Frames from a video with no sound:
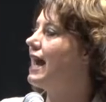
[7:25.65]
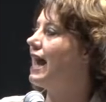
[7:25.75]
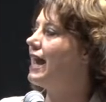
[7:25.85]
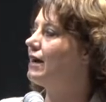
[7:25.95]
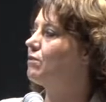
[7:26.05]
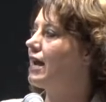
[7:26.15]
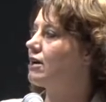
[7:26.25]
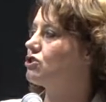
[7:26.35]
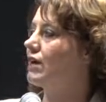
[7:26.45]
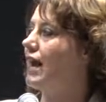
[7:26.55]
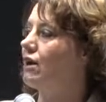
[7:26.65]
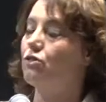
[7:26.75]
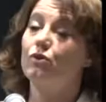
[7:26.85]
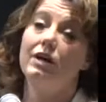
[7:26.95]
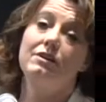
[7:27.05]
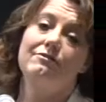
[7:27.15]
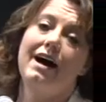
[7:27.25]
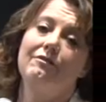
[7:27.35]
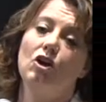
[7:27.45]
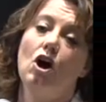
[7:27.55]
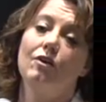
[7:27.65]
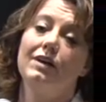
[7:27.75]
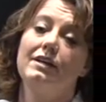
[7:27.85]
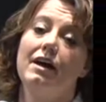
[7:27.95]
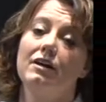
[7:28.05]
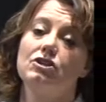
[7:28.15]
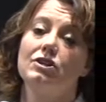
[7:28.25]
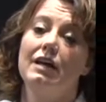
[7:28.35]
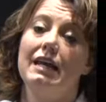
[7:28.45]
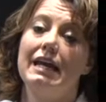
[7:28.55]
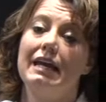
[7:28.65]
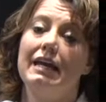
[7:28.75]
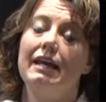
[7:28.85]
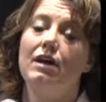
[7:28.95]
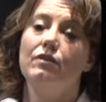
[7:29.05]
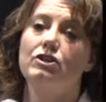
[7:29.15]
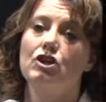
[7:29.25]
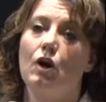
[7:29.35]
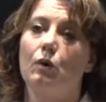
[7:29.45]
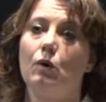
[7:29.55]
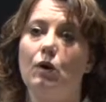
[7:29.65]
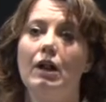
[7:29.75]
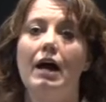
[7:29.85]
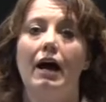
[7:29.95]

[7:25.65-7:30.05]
and we actually had a 3 to 5 log reduction in the total